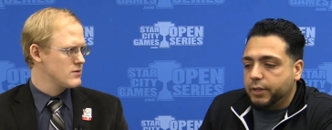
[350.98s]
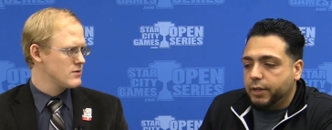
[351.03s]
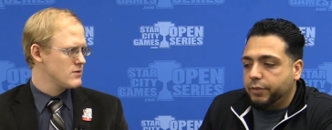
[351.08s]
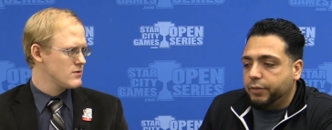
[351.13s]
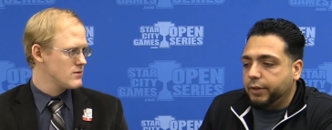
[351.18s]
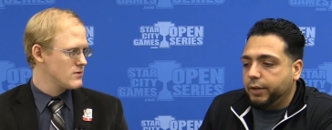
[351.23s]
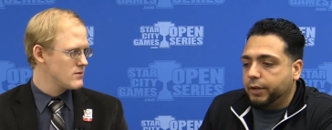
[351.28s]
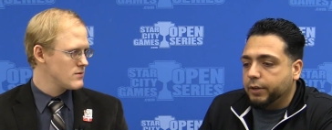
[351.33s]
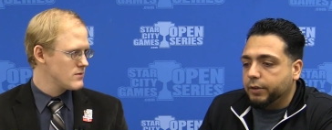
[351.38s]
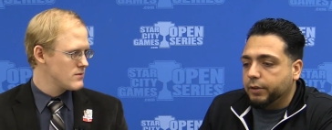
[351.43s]
Speaker 1: I
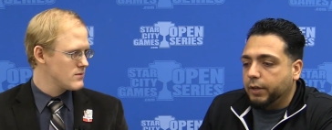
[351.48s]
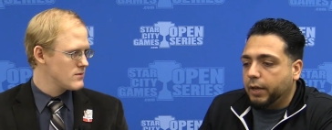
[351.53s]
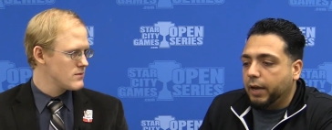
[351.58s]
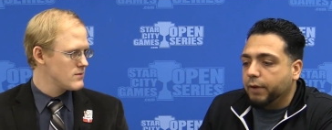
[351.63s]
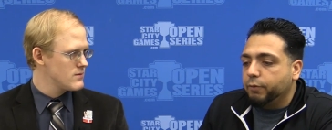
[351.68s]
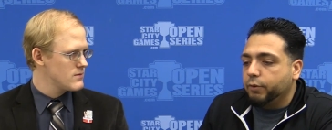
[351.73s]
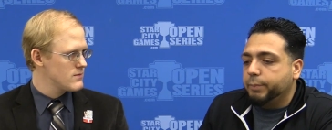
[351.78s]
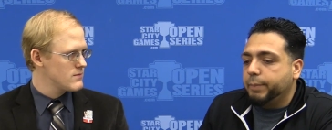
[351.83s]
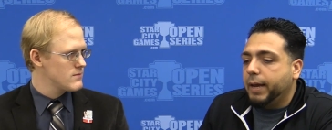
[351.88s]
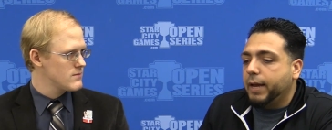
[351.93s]
think
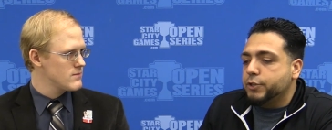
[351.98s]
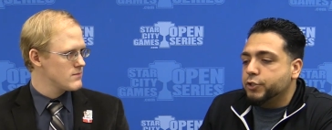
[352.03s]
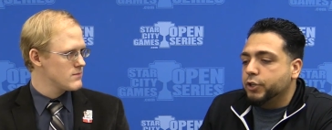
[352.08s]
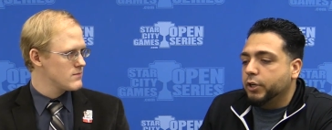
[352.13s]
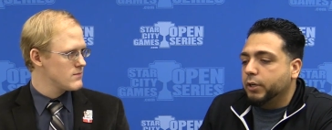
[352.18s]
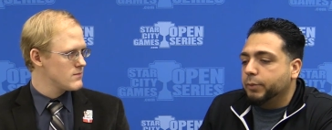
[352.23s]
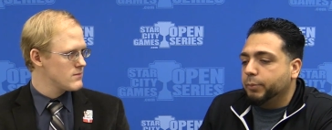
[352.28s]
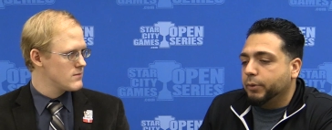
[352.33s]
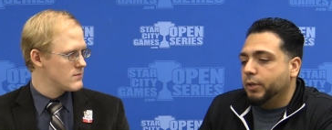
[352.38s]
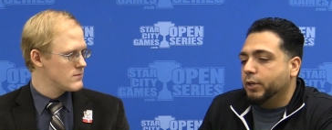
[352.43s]
every
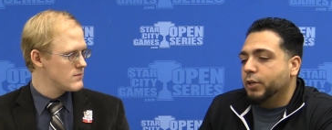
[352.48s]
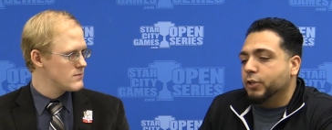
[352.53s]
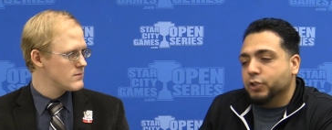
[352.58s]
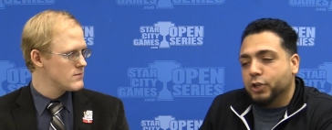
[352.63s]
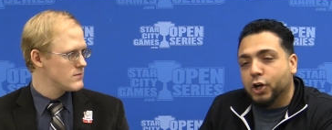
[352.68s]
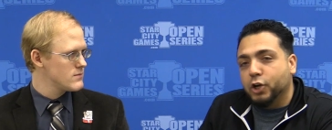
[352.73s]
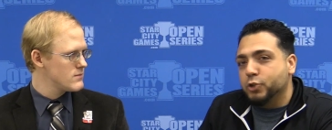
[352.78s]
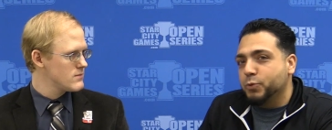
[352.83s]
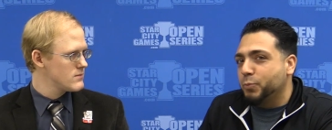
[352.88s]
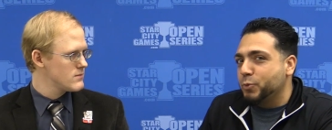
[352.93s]
matchup is
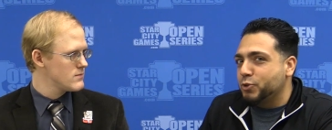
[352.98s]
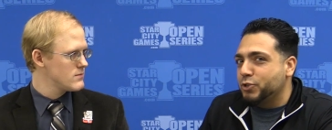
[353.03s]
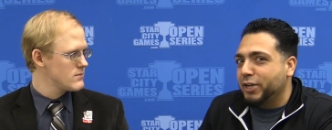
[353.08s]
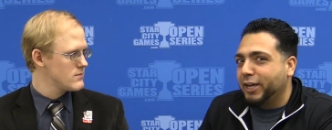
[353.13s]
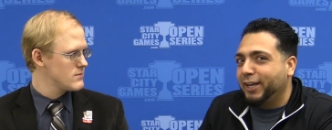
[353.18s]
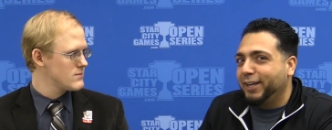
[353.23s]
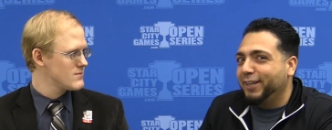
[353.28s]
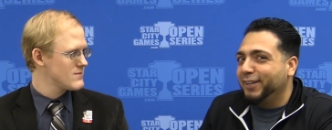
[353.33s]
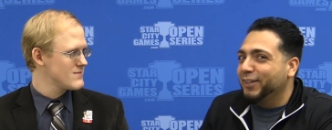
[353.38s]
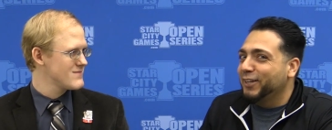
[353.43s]

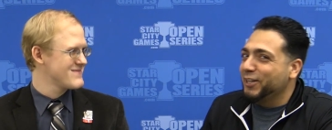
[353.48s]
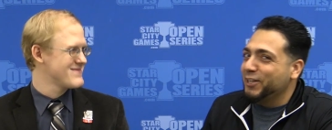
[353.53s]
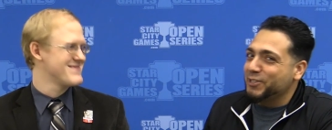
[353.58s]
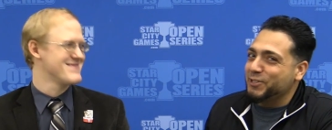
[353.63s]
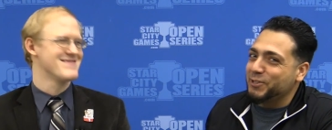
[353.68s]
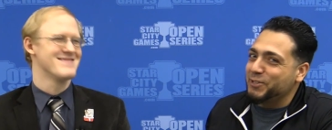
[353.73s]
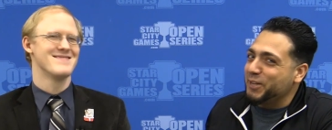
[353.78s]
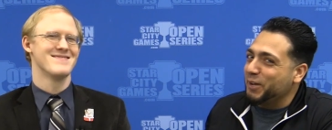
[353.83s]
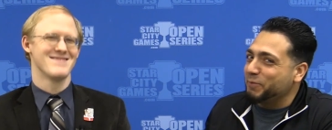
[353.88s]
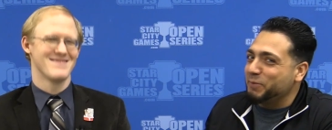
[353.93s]
100%,
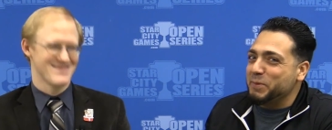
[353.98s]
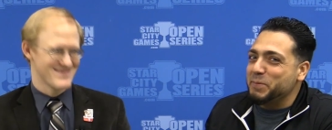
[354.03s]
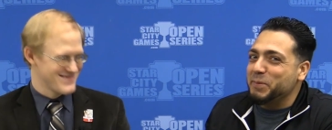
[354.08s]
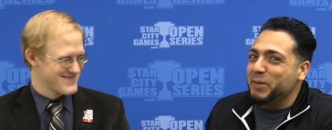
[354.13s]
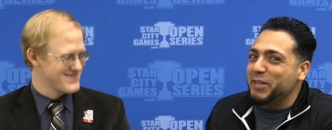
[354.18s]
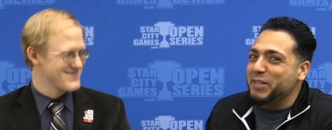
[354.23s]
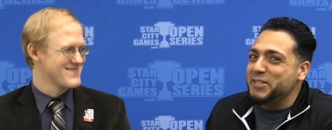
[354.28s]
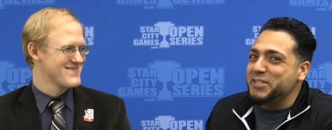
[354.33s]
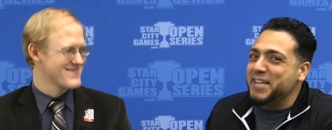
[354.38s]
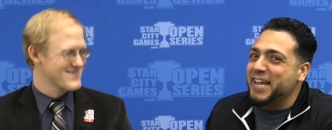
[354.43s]
so definitely
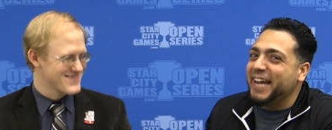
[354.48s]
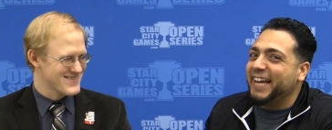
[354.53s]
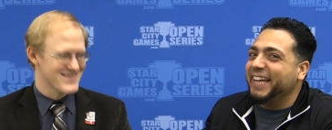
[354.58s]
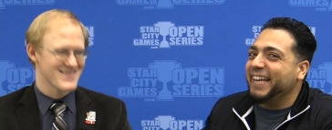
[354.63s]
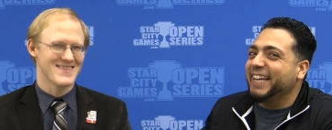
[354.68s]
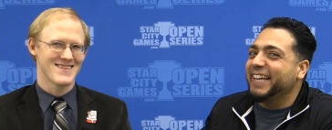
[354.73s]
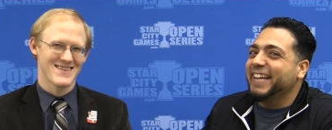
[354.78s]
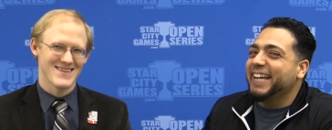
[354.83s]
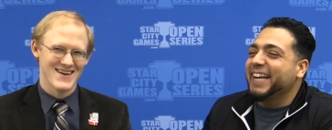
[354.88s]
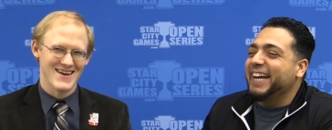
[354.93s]
play this deck.
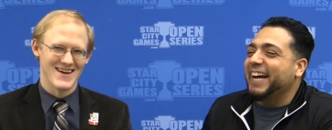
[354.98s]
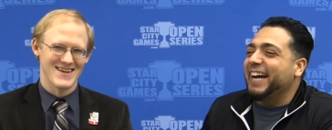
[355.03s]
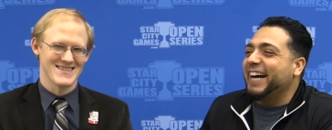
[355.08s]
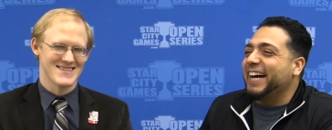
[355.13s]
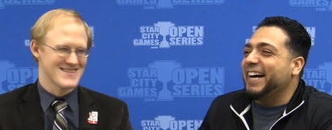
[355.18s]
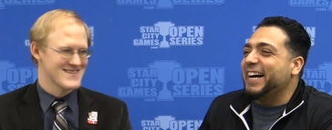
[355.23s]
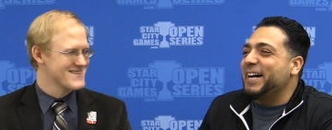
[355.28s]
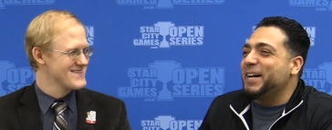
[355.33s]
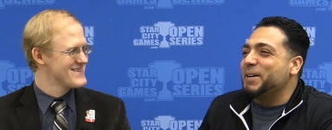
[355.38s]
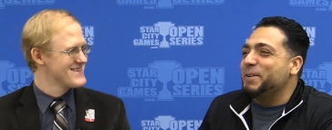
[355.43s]
Yes.
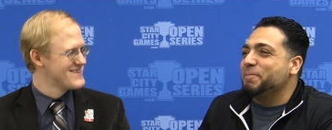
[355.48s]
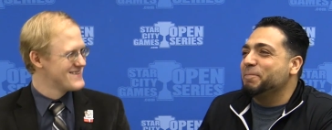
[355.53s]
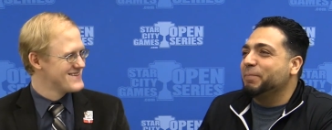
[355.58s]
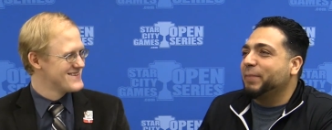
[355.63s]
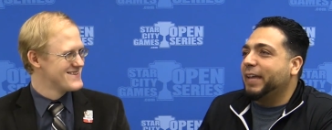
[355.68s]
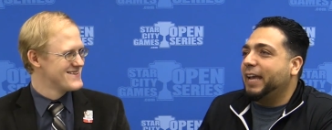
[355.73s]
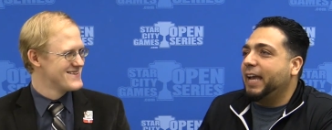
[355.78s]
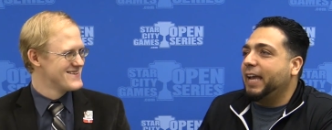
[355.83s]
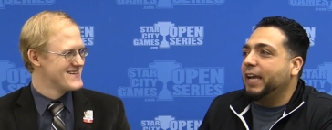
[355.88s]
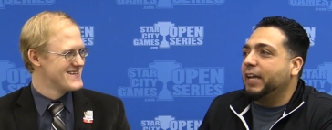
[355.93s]
Um,
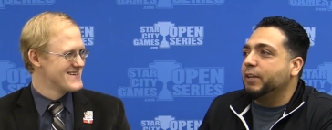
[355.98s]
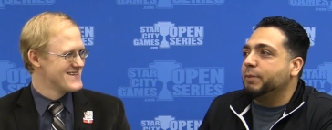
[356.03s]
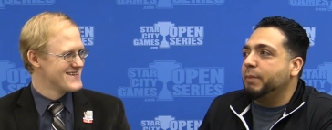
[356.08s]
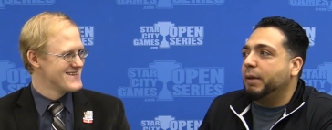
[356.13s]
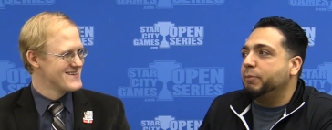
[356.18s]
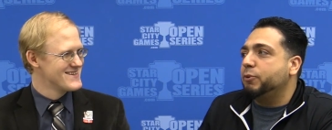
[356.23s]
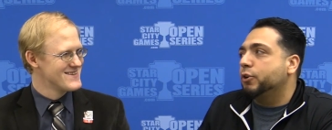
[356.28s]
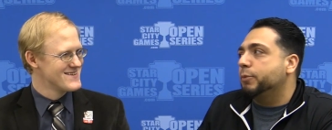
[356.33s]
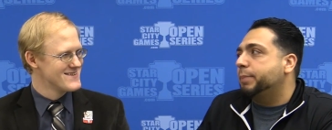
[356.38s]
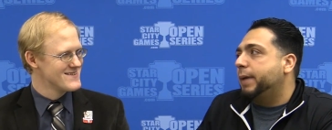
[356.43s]
and
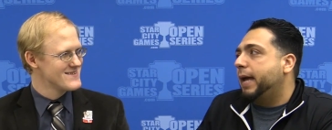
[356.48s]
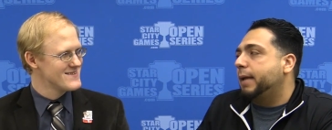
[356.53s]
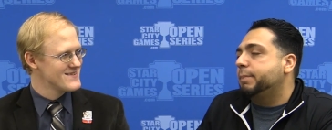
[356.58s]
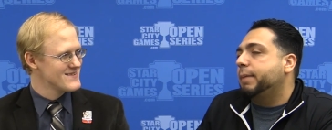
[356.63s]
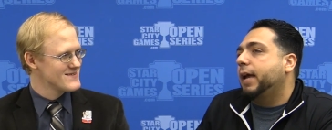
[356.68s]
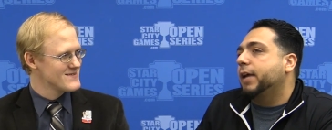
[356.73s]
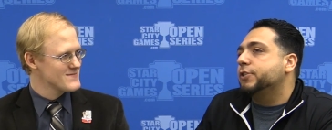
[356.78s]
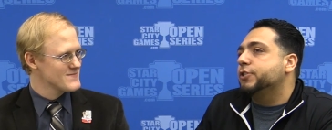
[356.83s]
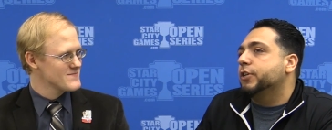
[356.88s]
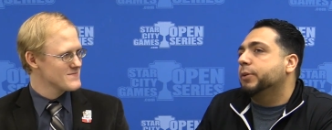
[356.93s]
maybe your bad
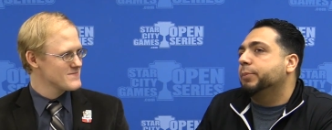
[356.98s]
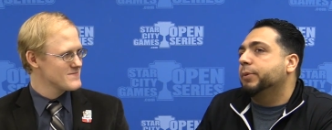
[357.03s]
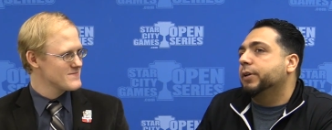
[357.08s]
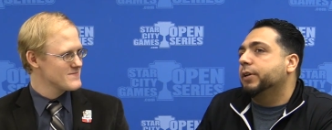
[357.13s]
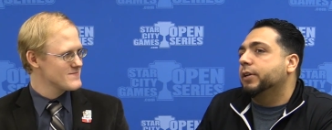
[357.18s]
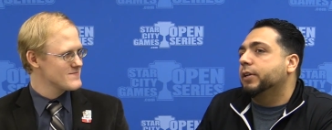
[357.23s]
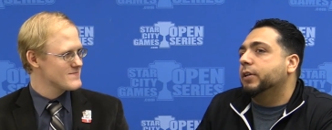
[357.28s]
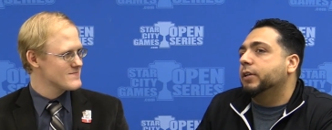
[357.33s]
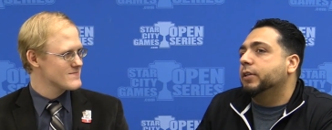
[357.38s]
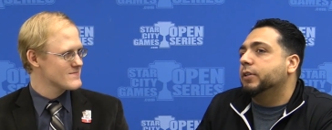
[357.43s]
matchup
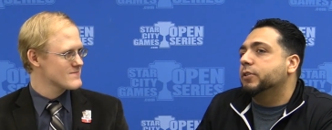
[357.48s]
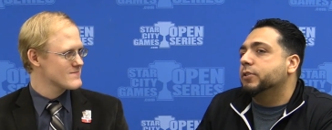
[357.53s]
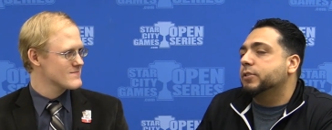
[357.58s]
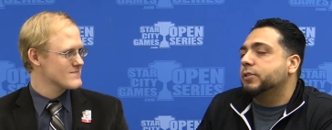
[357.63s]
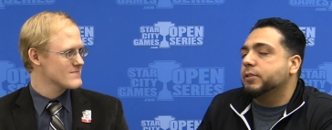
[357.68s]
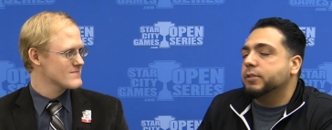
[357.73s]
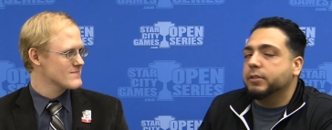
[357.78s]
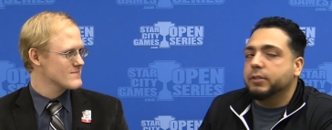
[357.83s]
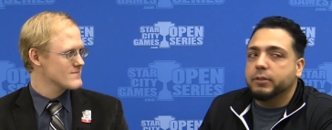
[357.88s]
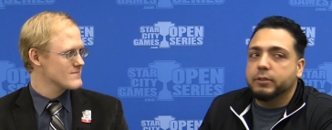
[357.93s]

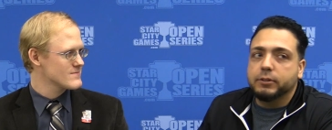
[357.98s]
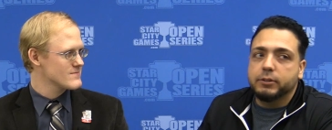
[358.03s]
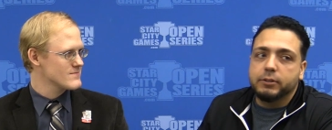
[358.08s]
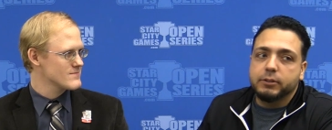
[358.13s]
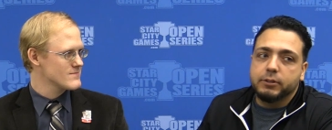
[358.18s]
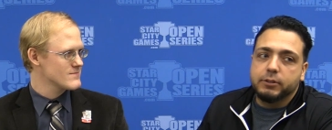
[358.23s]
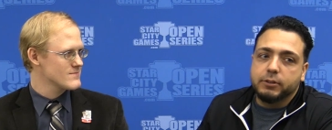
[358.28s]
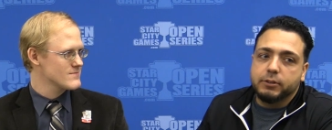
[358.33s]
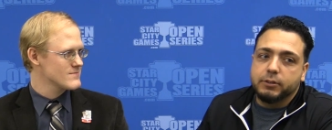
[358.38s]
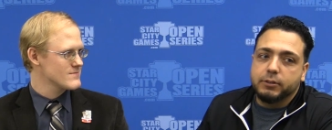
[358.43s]
is
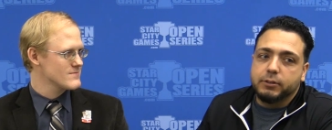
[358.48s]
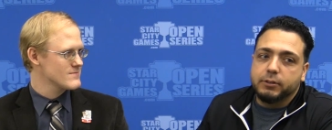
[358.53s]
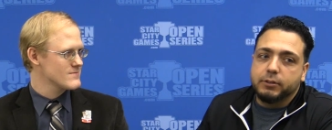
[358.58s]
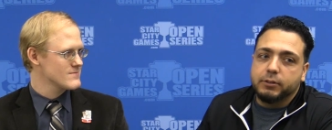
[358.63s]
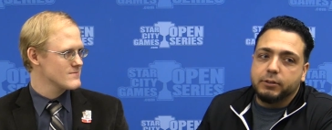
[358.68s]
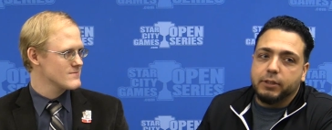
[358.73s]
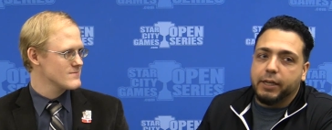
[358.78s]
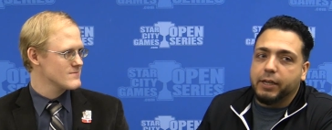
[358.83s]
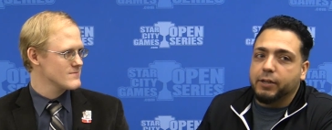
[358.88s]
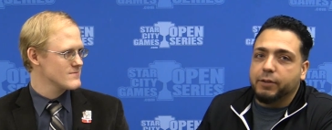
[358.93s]

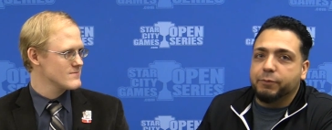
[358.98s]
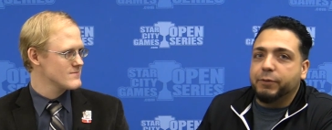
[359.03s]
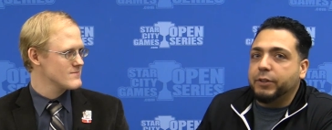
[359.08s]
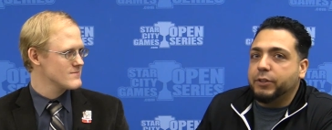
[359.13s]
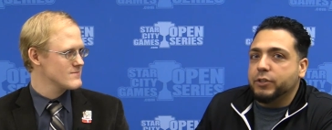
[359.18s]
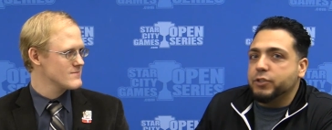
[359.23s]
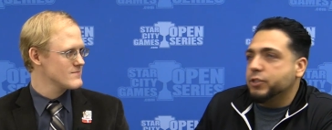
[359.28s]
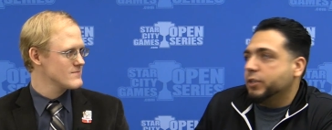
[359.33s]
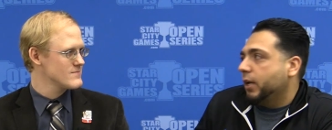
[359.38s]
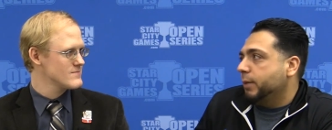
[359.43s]
like a
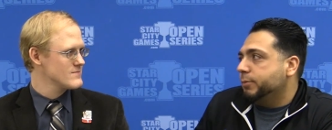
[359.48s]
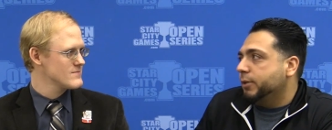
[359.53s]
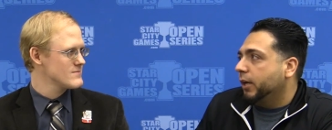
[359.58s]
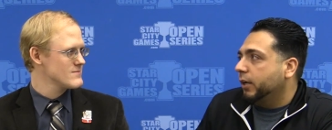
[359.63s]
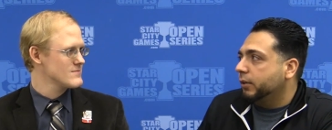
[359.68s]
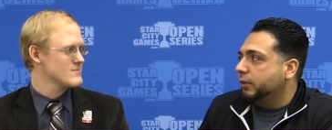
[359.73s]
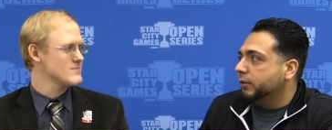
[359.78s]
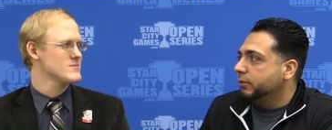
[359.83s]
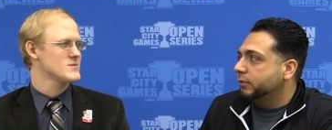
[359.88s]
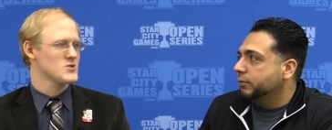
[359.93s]
vintage type
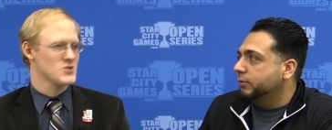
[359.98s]
deck.